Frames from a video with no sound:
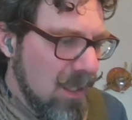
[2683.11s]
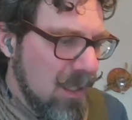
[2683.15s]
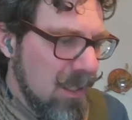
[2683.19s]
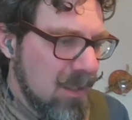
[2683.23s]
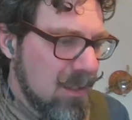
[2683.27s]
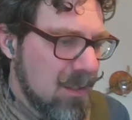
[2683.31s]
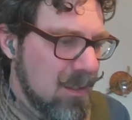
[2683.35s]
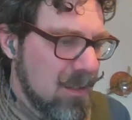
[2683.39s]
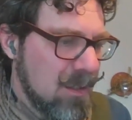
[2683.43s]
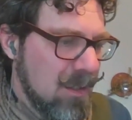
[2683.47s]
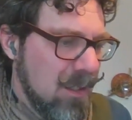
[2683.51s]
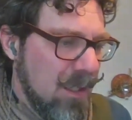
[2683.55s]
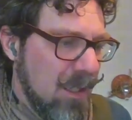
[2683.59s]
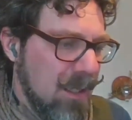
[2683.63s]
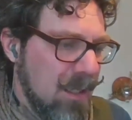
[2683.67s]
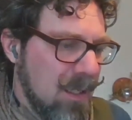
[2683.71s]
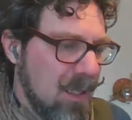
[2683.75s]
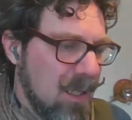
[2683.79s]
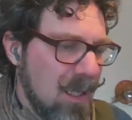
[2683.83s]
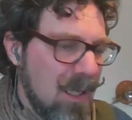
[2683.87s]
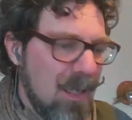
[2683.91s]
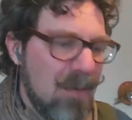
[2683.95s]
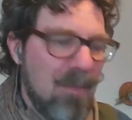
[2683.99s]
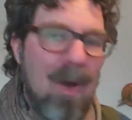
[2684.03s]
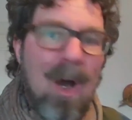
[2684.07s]
It
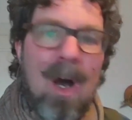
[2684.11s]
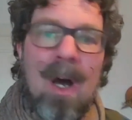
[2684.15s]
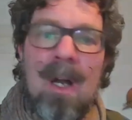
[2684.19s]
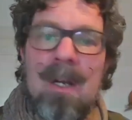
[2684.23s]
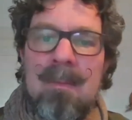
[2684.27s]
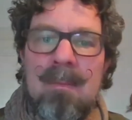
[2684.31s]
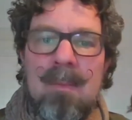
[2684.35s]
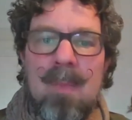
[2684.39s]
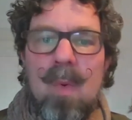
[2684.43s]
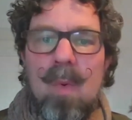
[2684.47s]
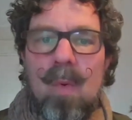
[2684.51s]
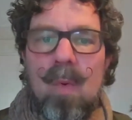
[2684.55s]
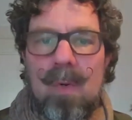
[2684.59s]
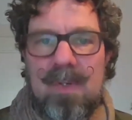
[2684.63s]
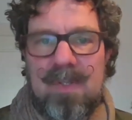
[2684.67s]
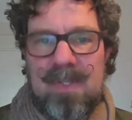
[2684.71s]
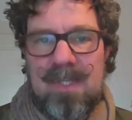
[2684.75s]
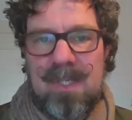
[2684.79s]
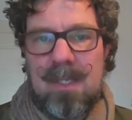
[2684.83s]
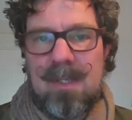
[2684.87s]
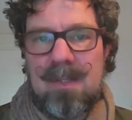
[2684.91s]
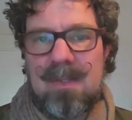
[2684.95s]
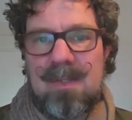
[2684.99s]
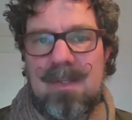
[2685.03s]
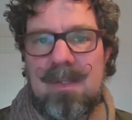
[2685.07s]
kind of unmoors
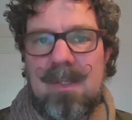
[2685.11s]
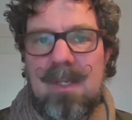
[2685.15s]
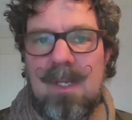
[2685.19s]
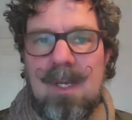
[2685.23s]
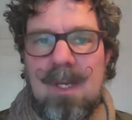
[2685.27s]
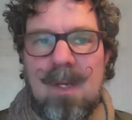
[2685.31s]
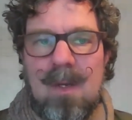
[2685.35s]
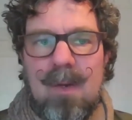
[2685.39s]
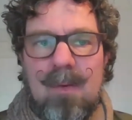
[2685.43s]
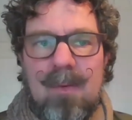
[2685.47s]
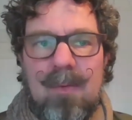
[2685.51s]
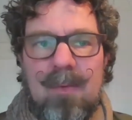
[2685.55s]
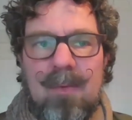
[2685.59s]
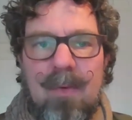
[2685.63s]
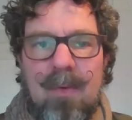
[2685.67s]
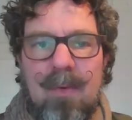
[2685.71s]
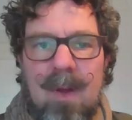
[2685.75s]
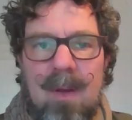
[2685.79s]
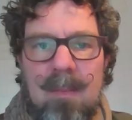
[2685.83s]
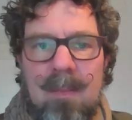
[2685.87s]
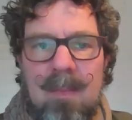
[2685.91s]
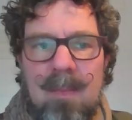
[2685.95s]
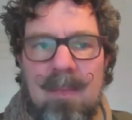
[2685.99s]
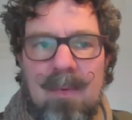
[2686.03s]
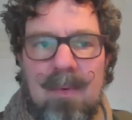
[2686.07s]
us
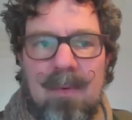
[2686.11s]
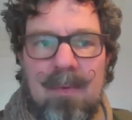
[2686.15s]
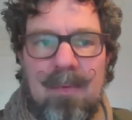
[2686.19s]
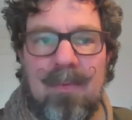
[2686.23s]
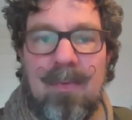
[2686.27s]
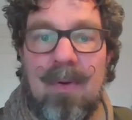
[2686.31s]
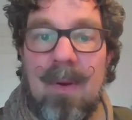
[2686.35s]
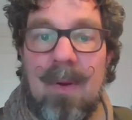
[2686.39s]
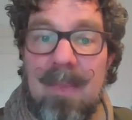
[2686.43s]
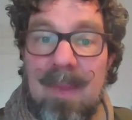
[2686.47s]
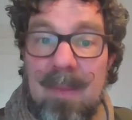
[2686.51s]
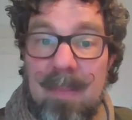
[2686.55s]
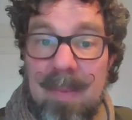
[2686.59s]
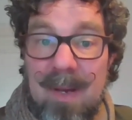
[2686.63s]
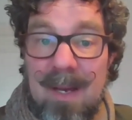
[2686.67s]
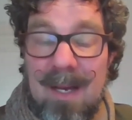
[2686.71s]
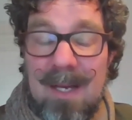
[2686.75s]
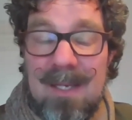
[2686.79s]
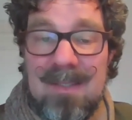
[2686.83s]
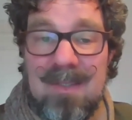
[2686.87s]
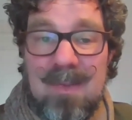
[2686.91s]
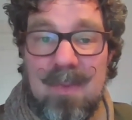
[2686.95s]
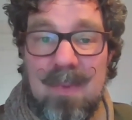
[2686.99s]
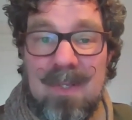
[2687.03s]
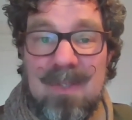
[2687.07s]
from the
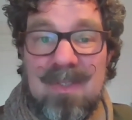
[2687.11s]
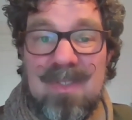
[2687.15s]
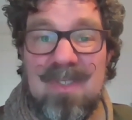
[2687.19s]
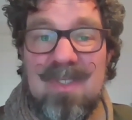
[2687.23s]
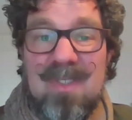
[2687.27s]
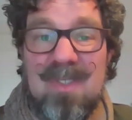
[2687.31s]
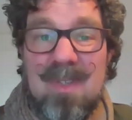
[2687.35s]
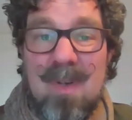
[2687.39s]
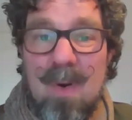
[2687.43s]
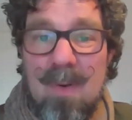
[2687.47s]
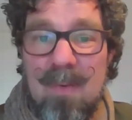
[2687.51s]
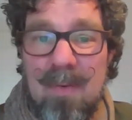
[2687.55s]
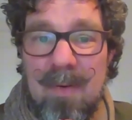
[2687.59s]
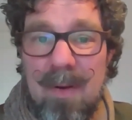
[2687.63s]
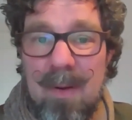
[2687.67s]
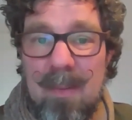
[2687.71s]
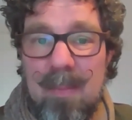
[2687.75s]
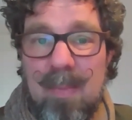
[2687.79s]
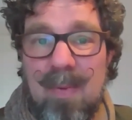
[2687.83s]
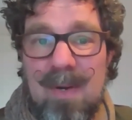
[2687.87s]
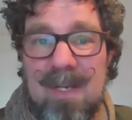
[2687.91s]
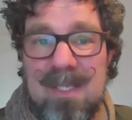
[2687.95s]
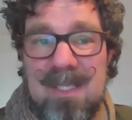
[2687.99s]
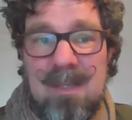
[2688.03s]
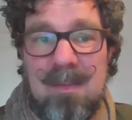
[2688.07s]
past. We're so very
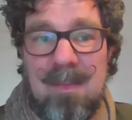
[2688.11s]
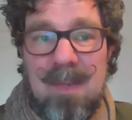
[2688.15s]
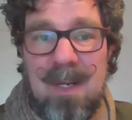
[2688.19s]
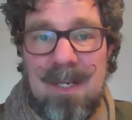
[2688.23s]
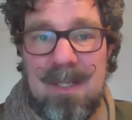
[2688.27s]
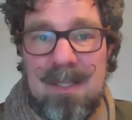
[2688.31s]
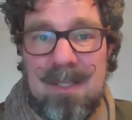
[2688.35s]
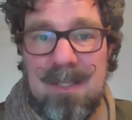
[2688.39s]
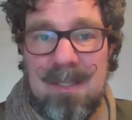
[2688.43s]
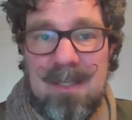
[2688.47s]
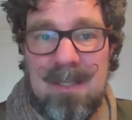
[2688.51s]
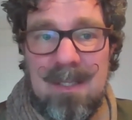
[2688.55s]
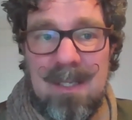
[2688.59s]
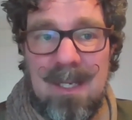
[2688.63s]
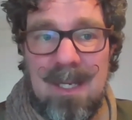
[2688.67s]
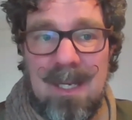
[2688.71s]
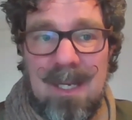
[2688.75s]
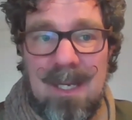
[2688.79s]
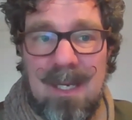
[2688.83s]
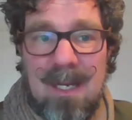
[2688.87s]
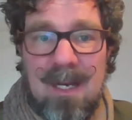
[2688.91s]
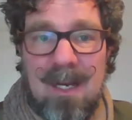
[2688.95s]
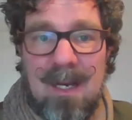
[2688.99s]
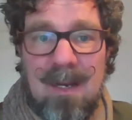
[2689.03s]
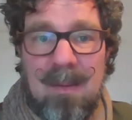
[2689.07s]
present-minded.
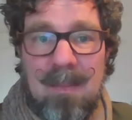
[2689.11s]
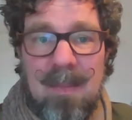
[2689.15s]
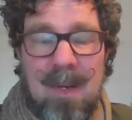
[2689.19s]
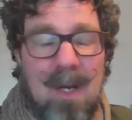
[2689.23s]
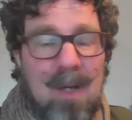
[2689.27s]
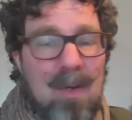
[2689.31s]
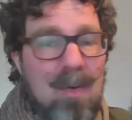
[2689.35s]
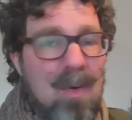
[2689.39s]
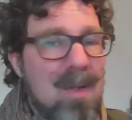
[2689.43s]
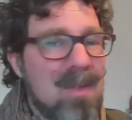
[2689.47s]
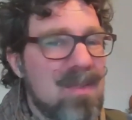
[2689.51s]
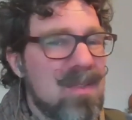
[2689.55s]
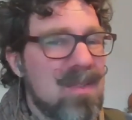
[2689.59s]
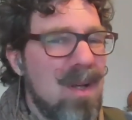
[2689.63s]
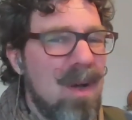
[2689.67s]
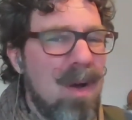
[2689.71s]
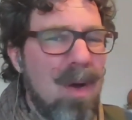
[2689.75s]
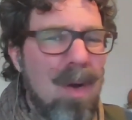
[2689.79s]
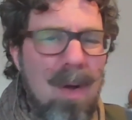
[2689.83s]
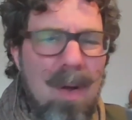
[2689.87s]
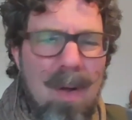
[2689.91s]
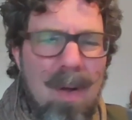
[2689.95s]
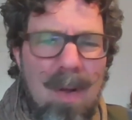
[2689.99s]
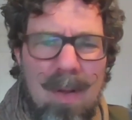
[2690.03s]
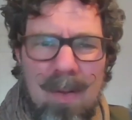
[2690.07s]
across
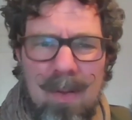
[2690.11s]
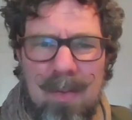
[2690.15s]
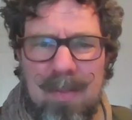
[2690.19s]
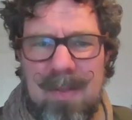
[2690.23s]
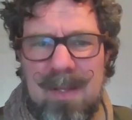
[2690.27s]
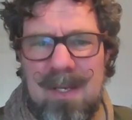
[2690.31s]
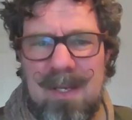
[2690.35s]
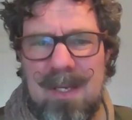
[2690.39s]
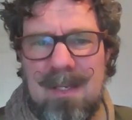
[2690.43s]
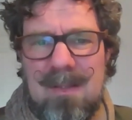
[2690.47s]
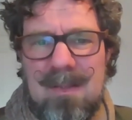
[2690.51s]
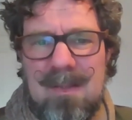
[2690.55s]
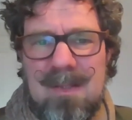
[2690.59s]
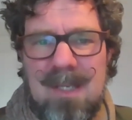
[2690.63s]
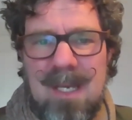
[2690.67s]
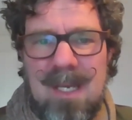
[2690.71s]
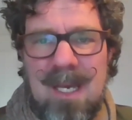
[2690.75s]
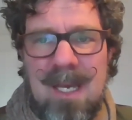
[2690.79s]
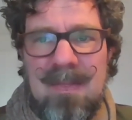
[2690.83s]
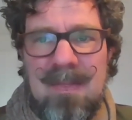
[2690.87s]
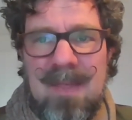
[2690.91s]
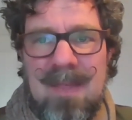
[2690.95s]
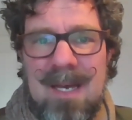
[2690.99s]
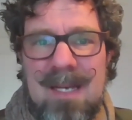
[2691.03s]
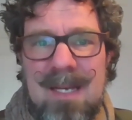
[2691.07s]
all things.
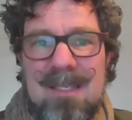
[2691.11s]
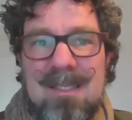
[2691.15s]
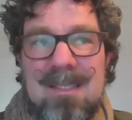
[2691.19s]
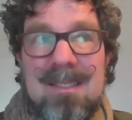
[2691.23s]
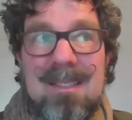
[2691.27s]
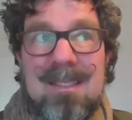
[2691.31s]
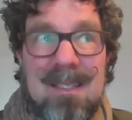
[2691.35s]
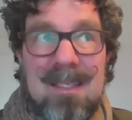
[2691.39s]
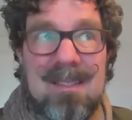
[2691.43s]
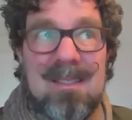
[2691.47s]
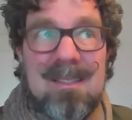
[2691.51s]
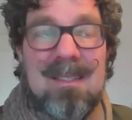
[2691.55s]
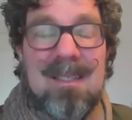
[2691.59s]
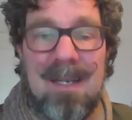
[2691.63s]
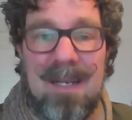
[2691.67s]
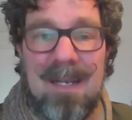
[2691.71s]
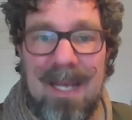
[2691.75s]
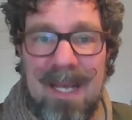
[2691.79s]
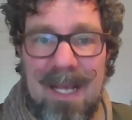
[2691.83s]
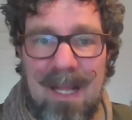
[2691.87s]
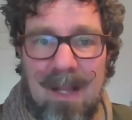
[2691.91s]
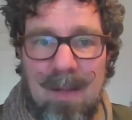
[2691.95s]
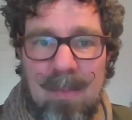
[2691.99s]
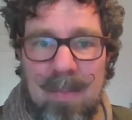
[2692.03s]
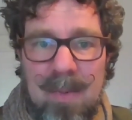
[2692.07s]
And that does not
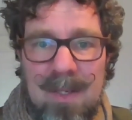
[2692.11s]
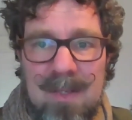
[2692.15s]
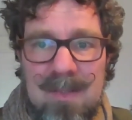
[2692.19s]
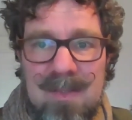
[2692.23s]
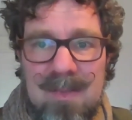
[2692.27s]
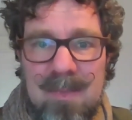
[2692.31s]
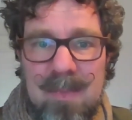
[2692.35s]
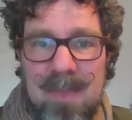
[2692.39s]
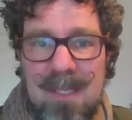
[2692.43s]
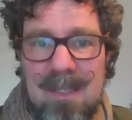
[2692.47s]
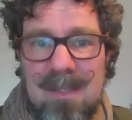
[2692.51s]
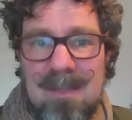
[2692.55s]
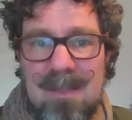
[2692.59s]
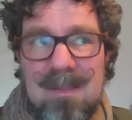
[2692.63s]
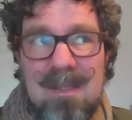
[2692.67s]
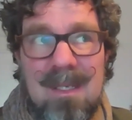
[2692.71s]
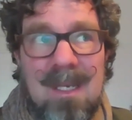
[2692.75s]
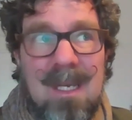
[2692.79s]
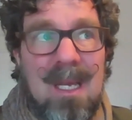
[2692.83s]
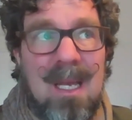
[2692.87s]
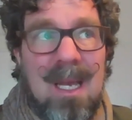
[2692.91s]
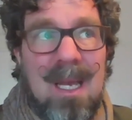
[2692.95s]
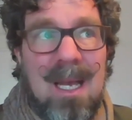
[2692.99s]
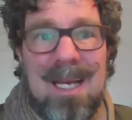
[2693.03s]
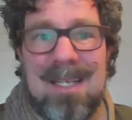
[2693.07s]
help us, because
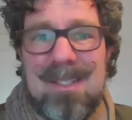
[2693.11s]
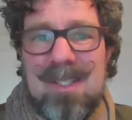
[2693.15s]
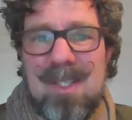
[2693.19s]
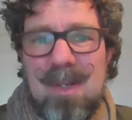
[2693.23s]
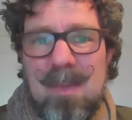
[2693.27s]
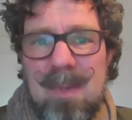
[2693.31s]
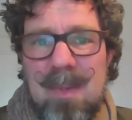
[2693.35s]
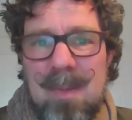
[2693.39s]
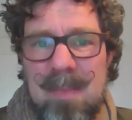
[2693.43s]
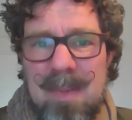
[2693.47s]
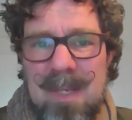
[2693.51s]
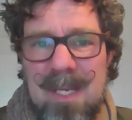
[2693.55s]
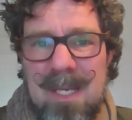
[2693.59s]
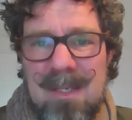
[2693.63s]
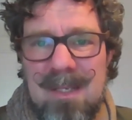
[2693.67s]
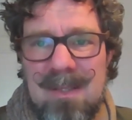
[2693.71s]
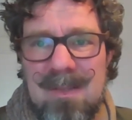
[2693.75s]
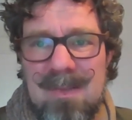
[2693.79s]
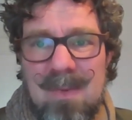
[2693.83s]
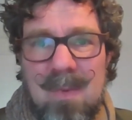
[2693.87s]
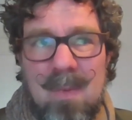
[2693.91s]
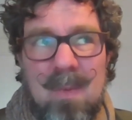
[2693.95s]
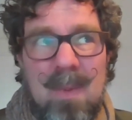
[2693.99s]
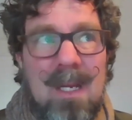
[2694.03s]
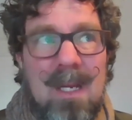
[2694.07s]
as human
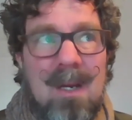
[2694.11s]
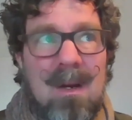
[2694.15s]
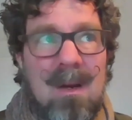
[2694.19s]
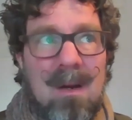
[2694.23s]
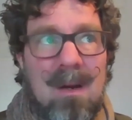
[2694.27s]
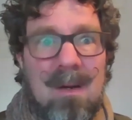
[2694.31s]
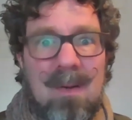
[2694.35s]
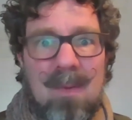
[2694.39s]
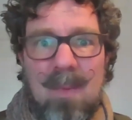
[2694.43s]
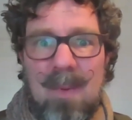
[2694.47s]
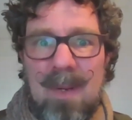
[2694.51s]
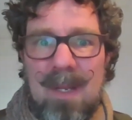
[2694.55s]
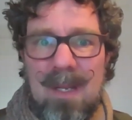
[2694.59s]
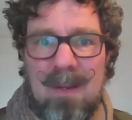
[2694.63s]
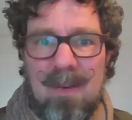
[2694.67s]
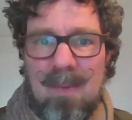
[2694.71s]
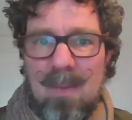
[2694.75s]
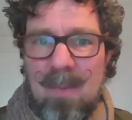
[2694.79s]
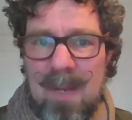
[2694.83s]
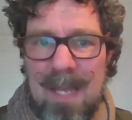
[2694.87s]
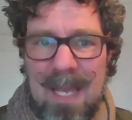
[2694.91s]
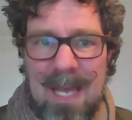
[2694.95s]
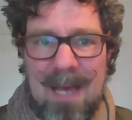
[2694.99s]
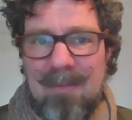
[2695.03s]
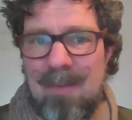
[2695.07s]
beings, we
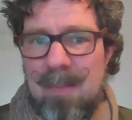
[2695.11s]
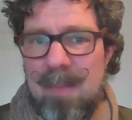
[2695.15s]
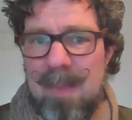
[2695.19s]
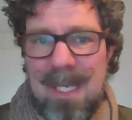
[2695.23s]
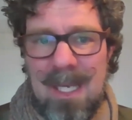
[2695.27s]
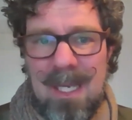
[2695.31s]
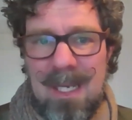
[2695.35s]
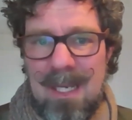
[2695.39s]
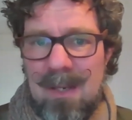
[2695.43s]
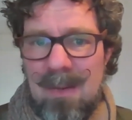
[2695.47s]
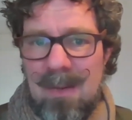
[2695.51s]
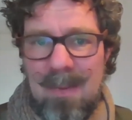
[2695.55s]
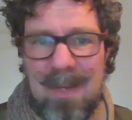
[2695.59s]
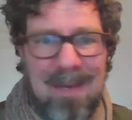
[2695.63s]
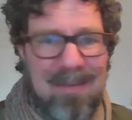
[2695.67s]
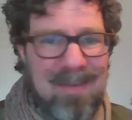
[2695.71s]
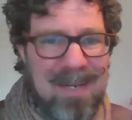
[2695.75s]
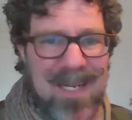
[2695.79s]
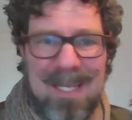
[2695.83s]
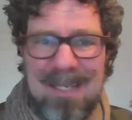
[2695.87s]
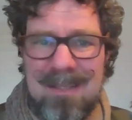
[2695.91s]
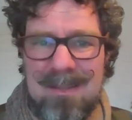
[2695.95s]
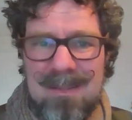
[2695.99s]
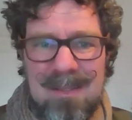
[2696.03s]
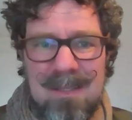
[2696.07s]
have a beginning, we have an
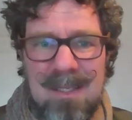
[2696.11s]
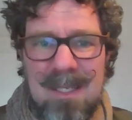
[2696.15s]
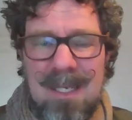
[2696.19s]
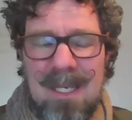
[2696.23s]
end.